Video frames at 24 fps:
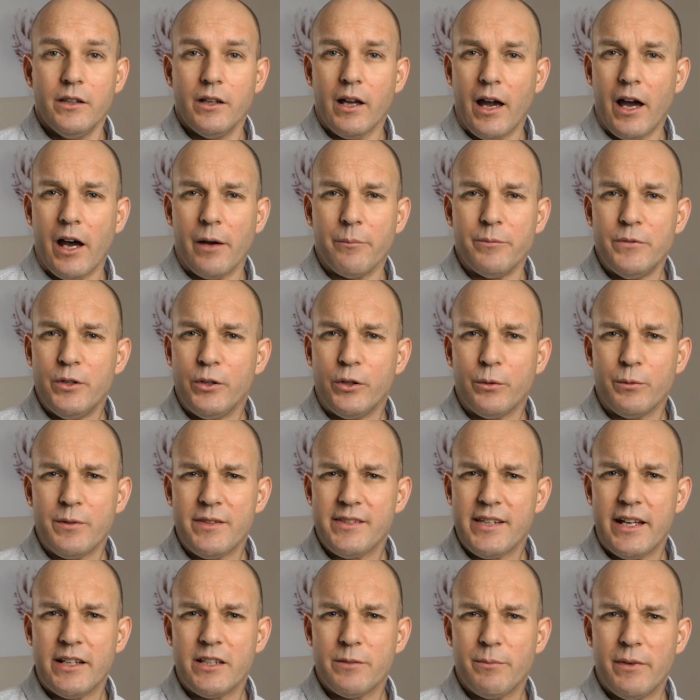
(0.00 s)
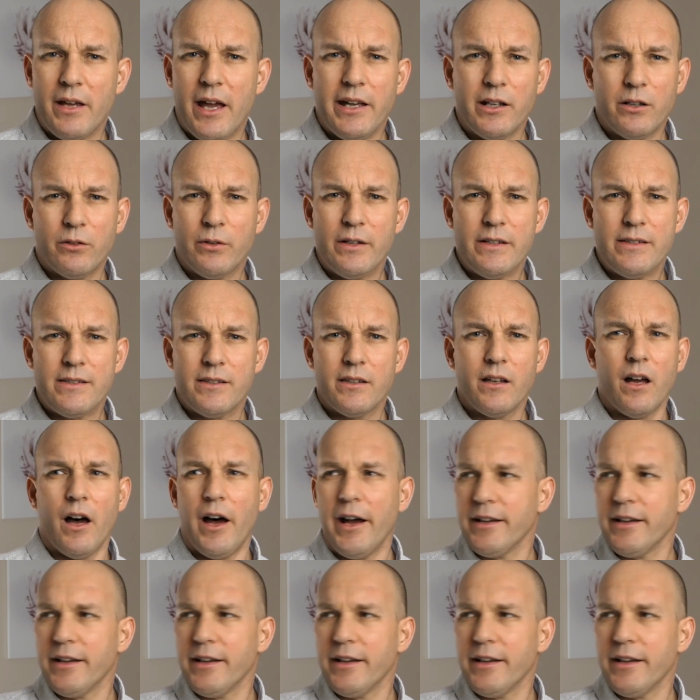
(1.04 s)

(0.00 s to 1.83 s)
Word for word: um, you could be saying to me, hey Chris,